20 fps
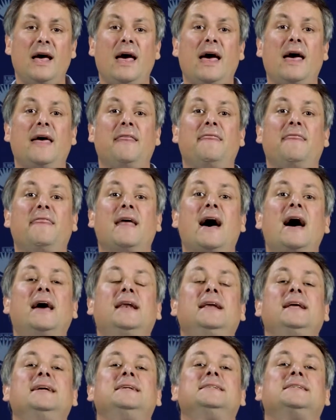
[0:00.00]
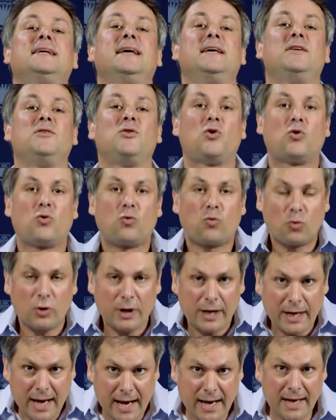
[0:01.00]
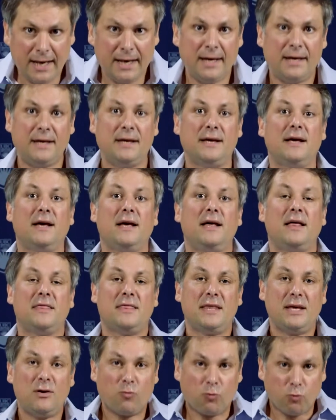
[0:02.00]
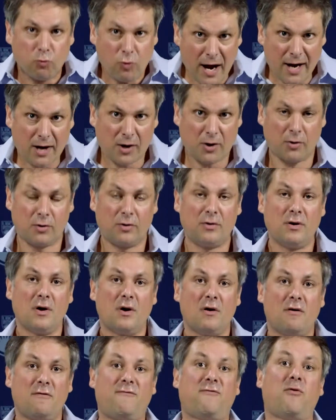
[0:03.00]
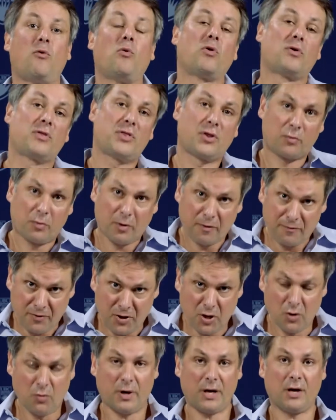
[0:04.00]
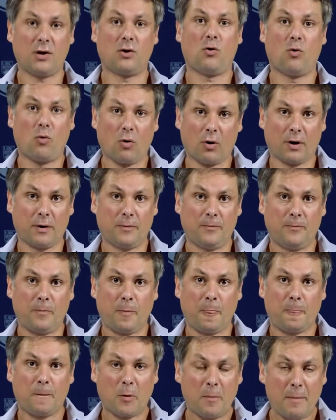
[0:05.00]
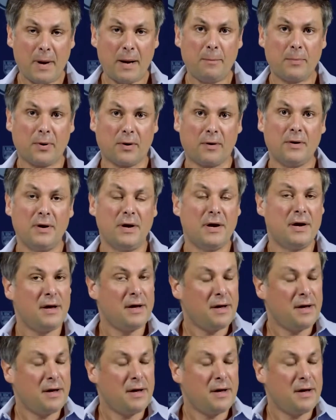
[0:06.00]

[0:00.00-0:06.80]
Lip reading: and that is in creating the record for the reviewing court. Remember,